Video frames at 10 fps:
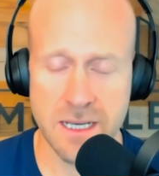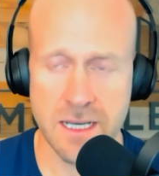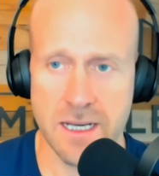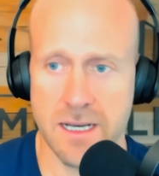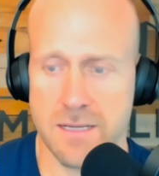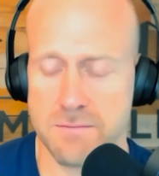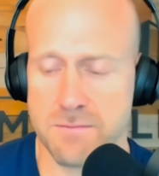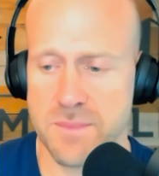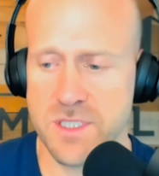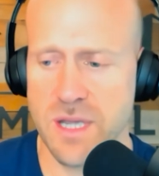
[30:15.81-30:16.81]

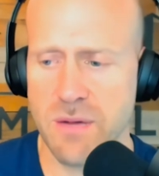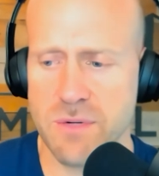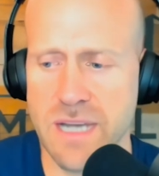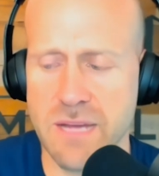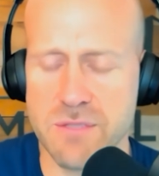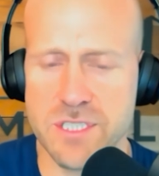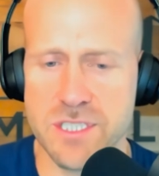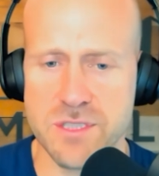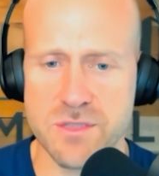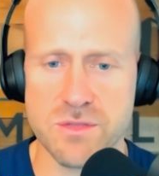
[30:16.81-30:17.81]
So I would
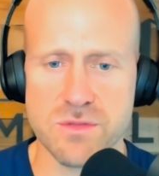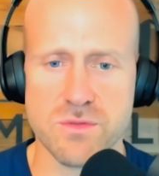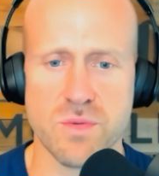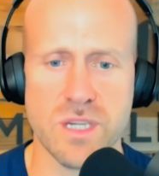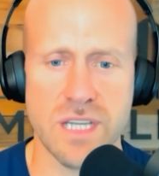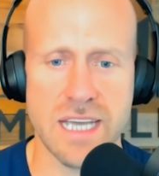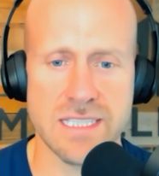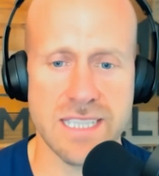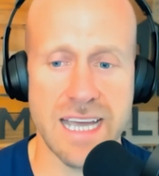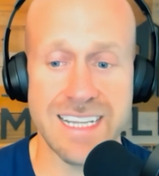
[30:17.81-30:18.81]
just realize
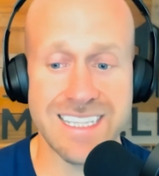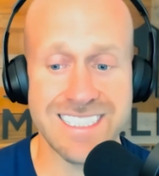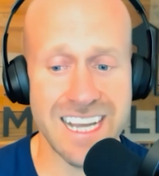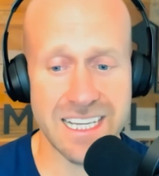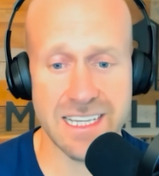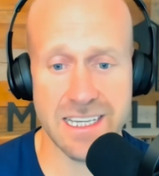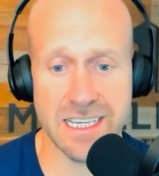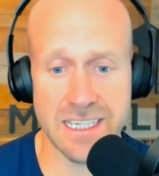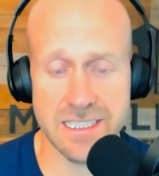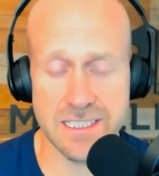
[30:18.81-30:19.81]
that. And the second thing
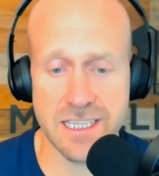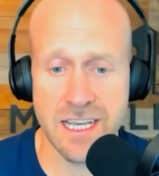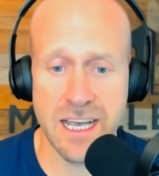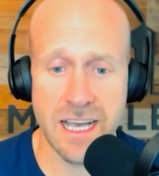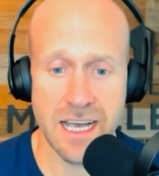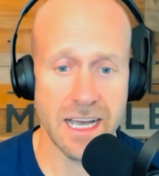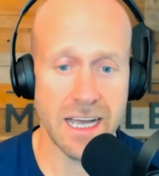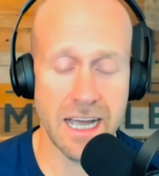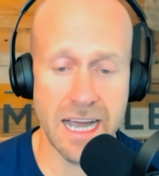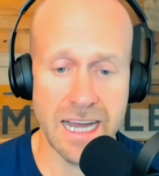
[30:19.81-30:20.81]
is,
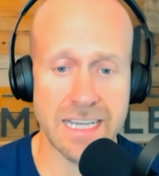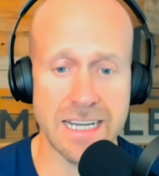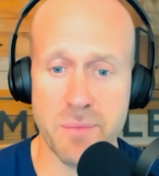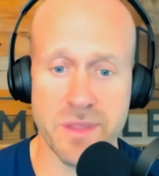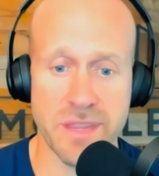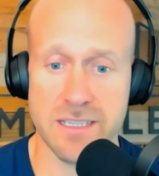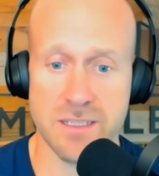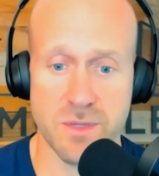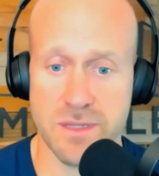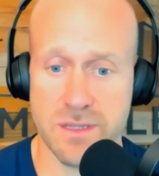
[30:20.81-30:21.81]
I can
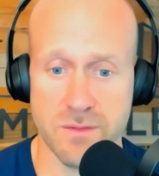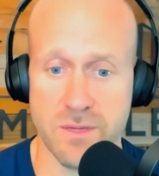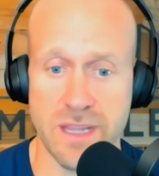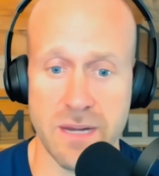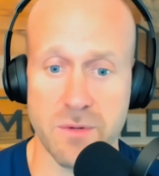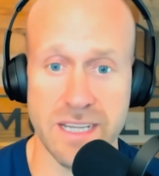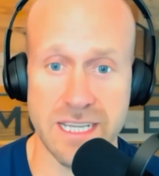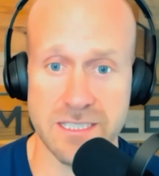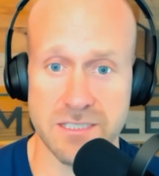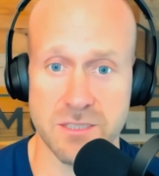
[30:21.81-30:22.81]
empathize with anyone in
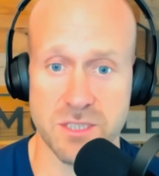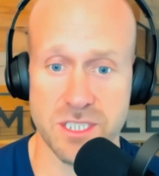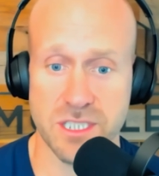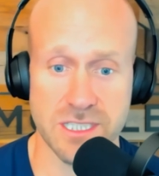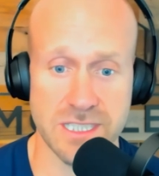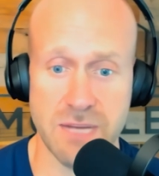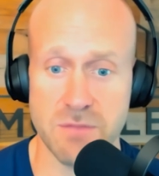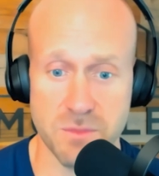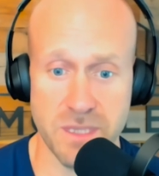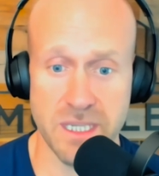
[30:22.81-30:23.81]
that situation, because that
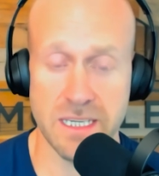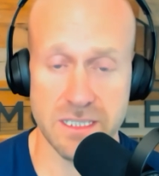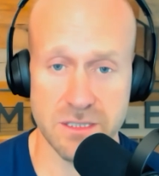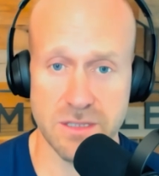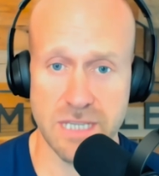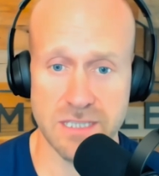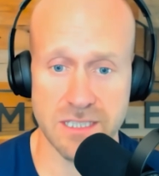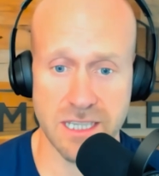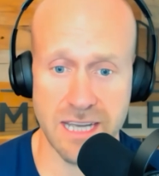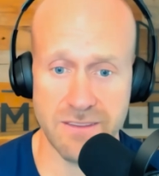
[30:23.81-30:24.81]
was me in
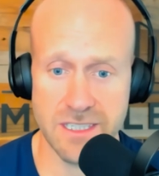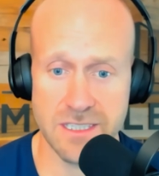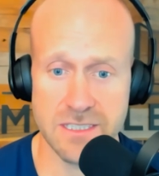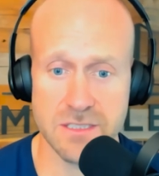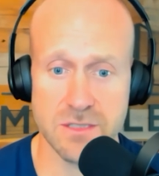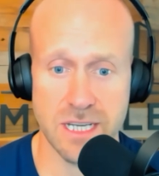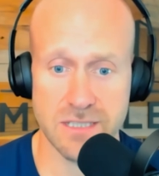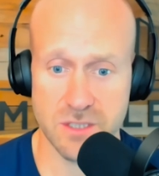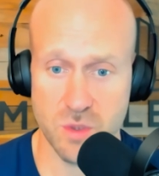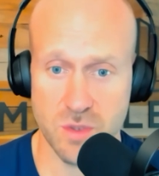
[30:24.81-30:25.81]
2011 and
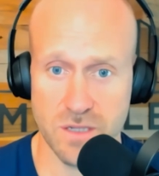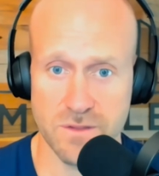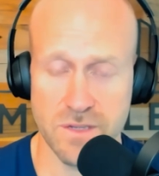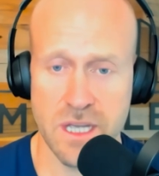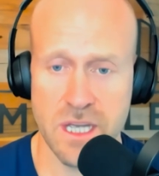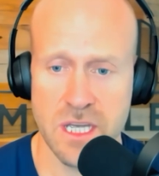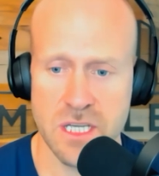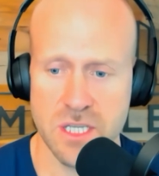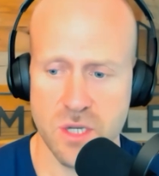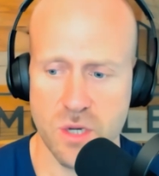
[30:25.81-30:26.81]
2012.
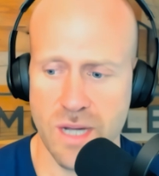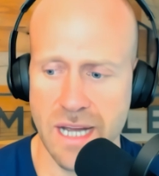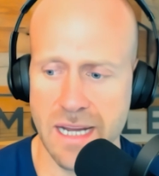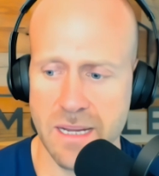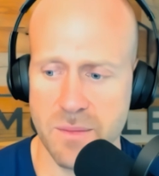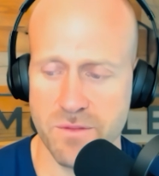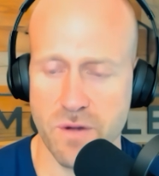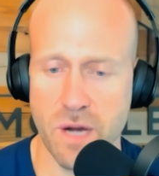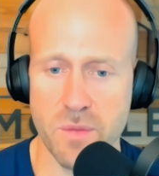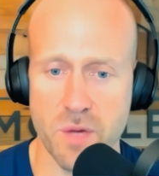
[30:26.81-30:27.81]
So
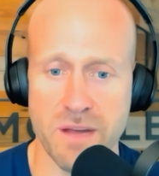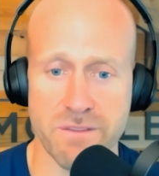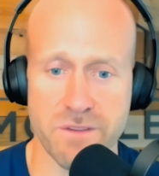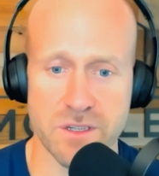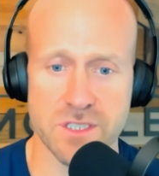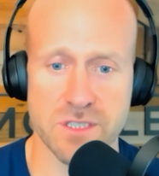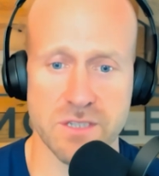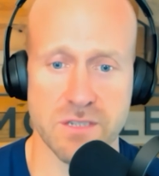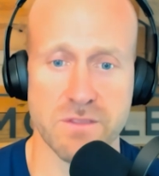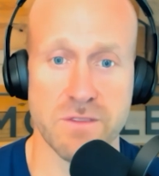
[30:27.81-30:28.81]
before I bought my first
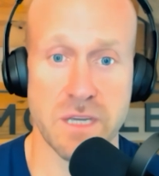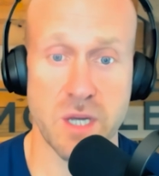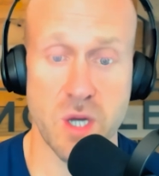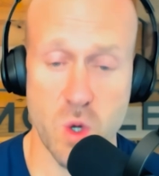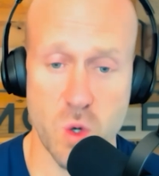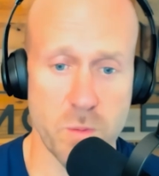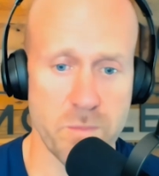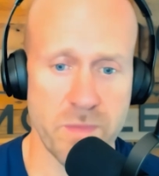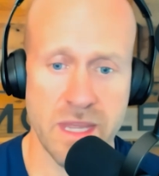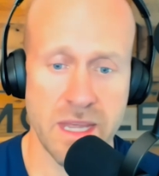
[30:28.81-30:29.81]
single family home,
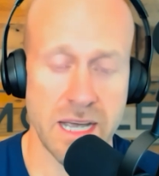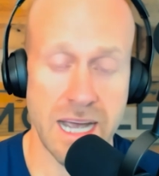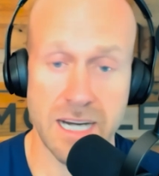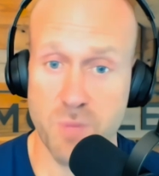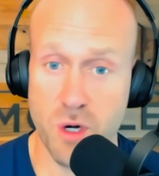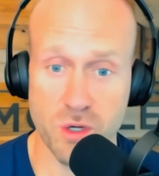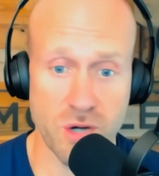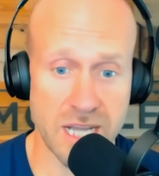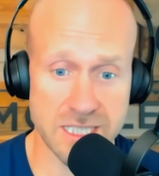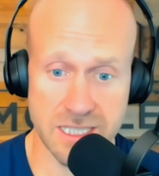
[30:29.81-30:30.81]
I
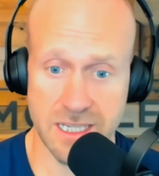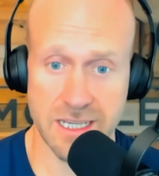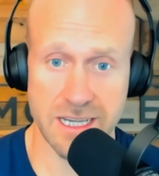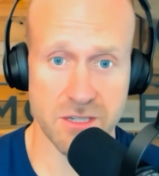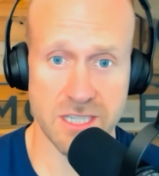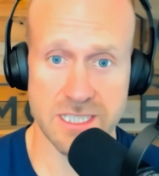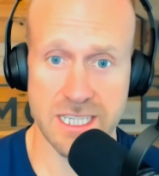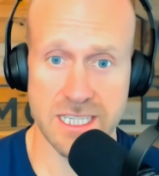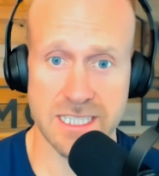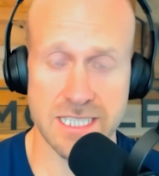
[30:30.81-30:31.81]
procrastinated like crazy.
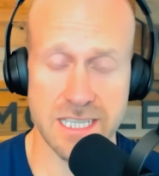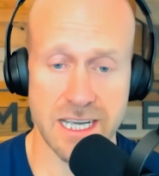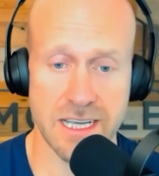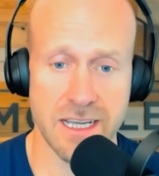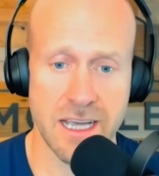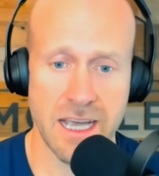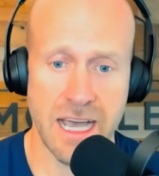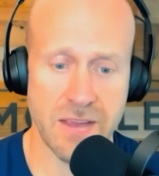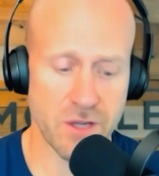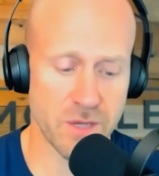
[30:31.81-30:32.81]
As I said,
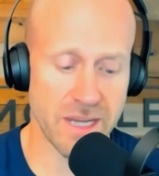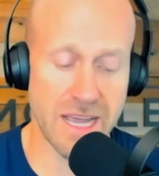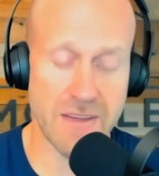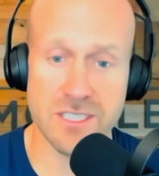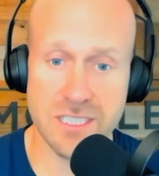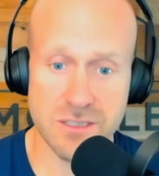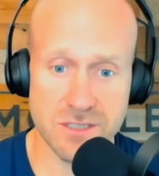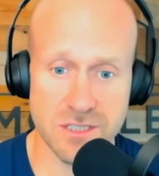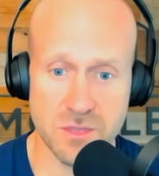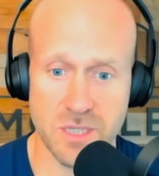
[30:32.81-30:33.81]
I thought about every single
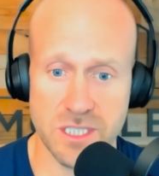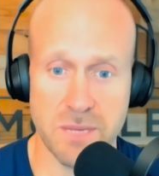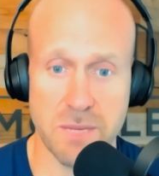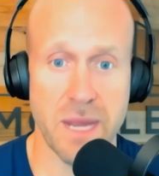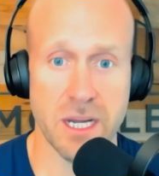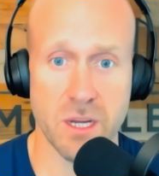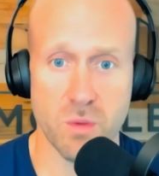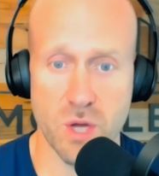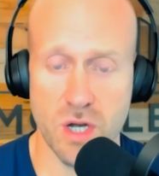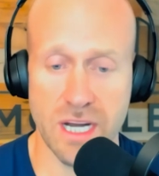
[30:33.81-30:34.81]
situation that might go
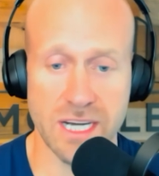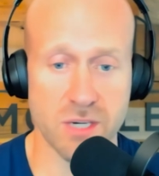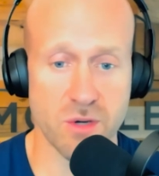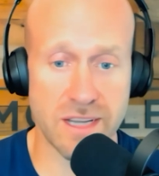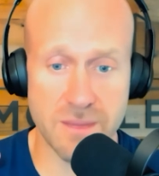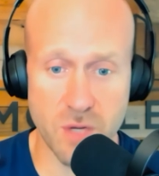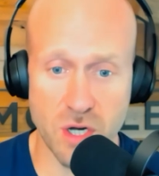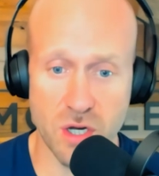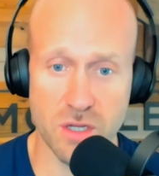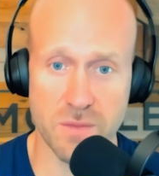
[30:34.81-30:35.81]
wrong. I created them
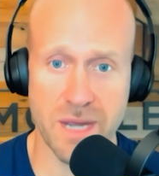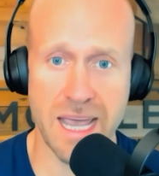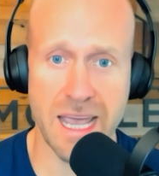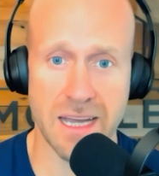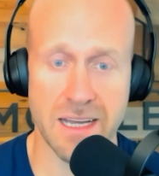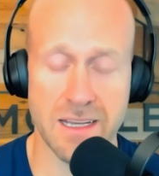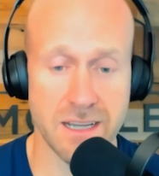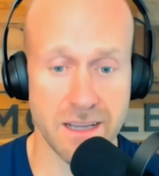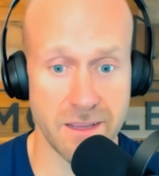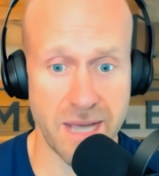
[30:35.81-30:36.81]
all in my head.
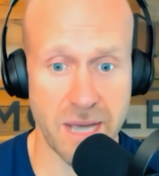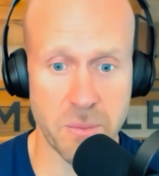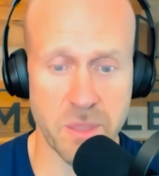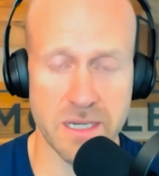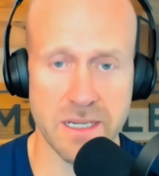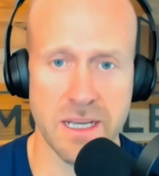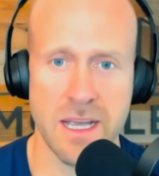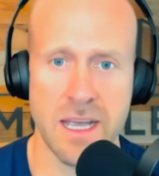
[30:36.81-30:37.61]
None of them happened.